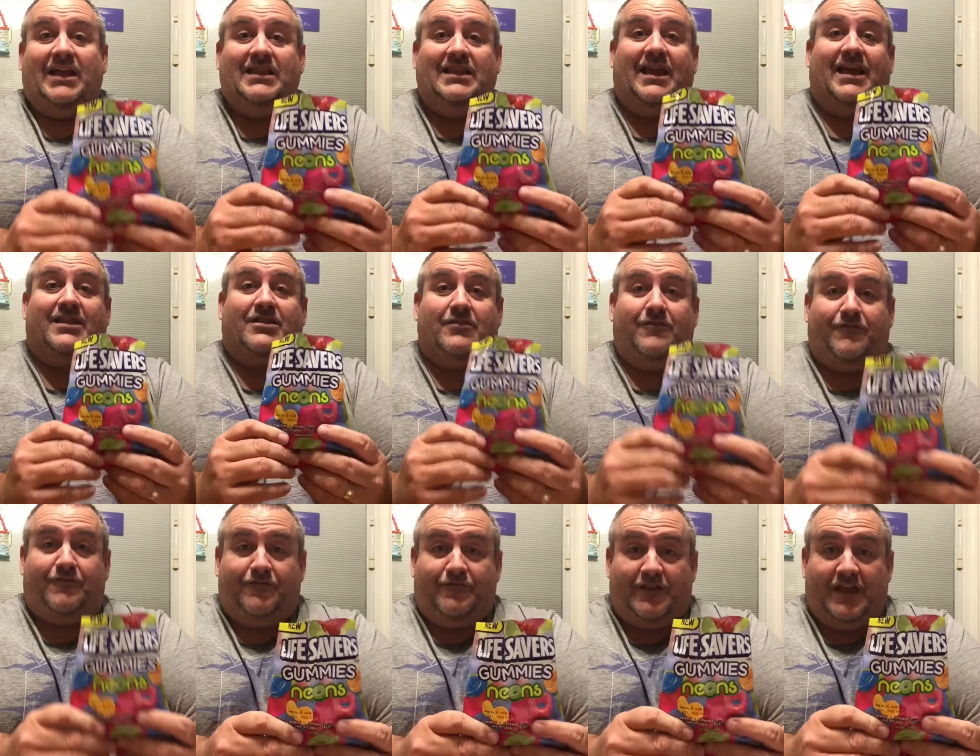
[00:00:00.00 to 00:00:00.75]
like the
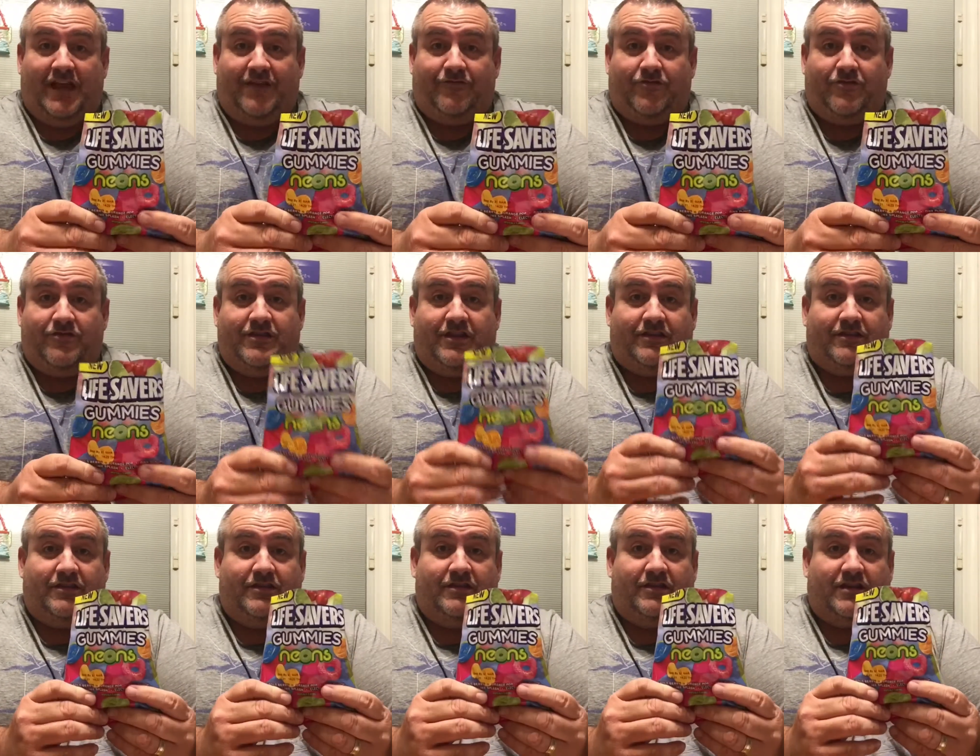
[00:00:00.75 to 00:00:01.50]
flavor
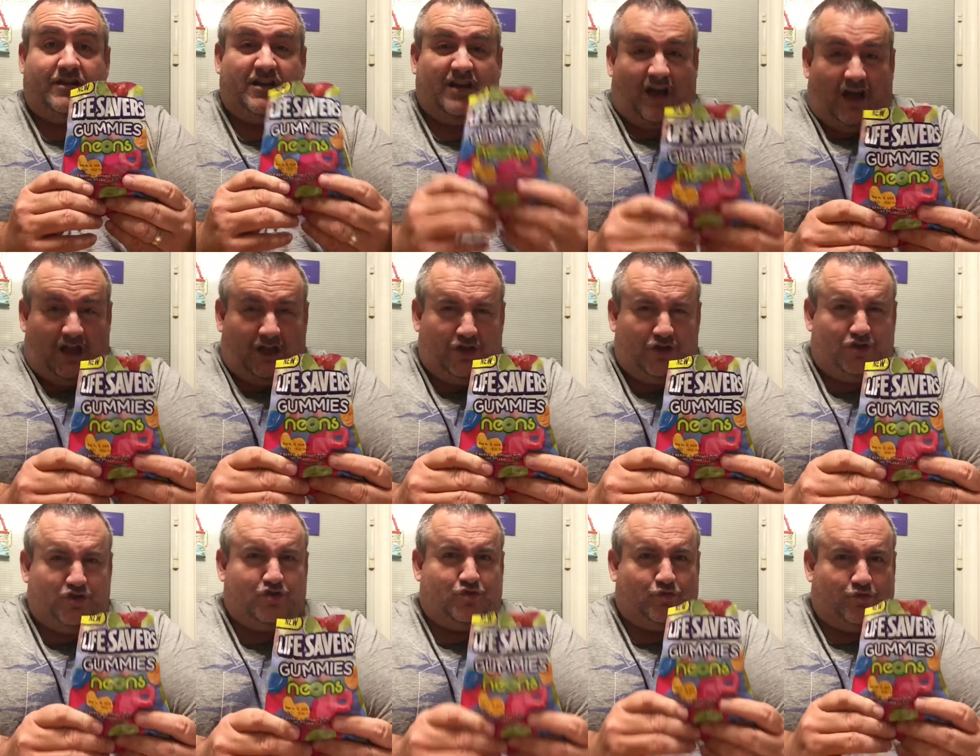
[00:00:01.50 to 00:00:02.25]
that the
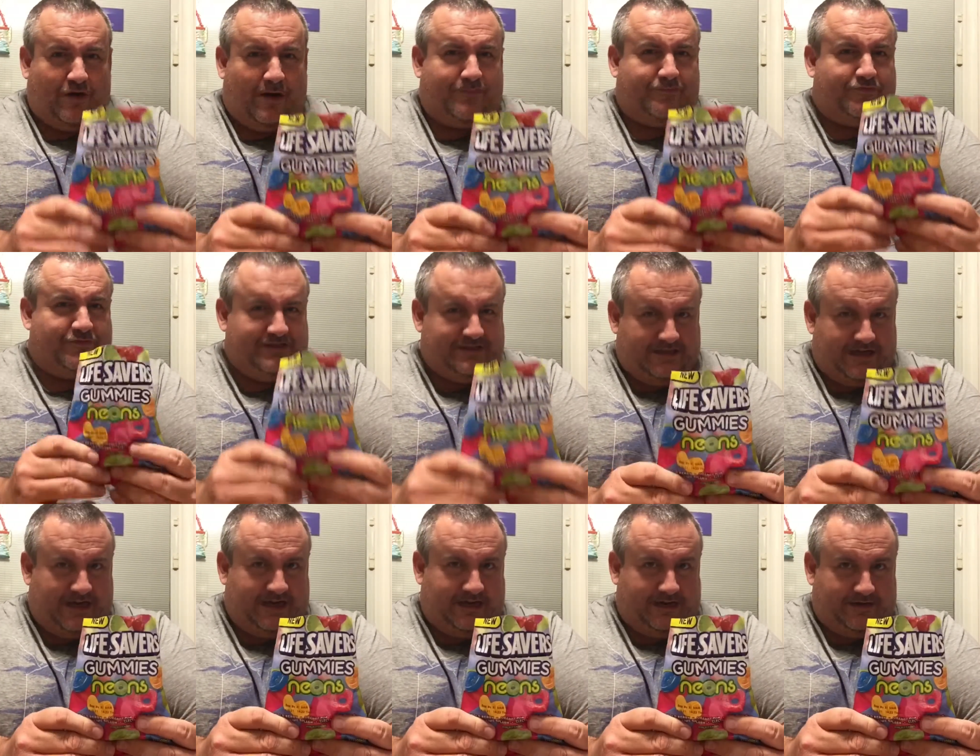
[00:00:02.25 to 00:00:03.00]
colors
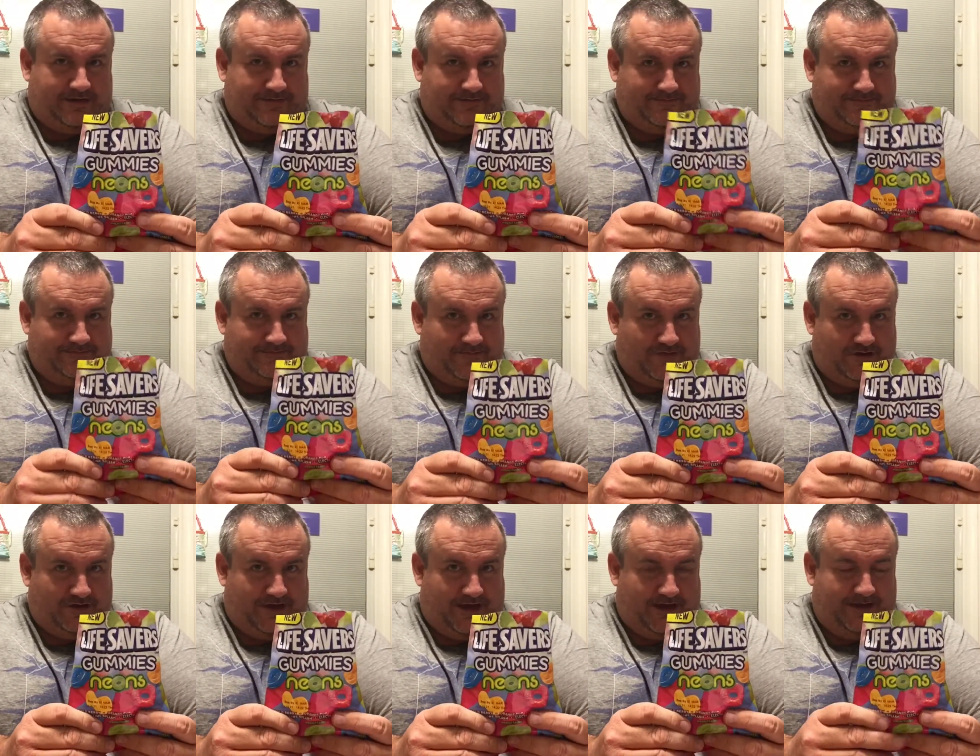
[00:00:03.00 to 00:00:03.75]
represented.
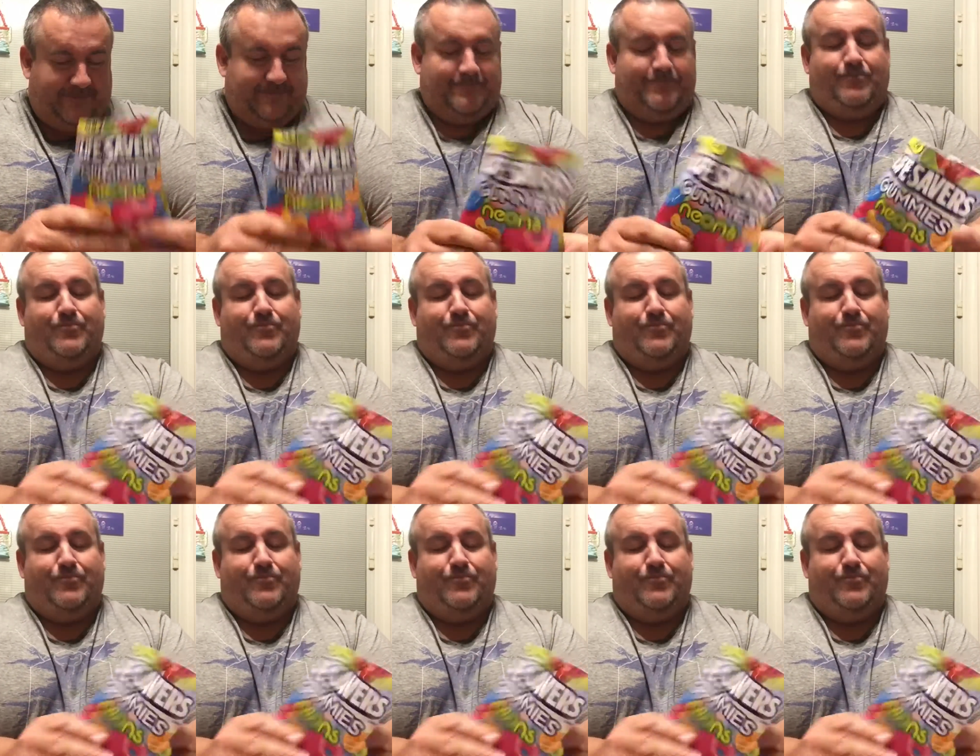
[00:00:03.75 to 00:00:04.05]
Okay?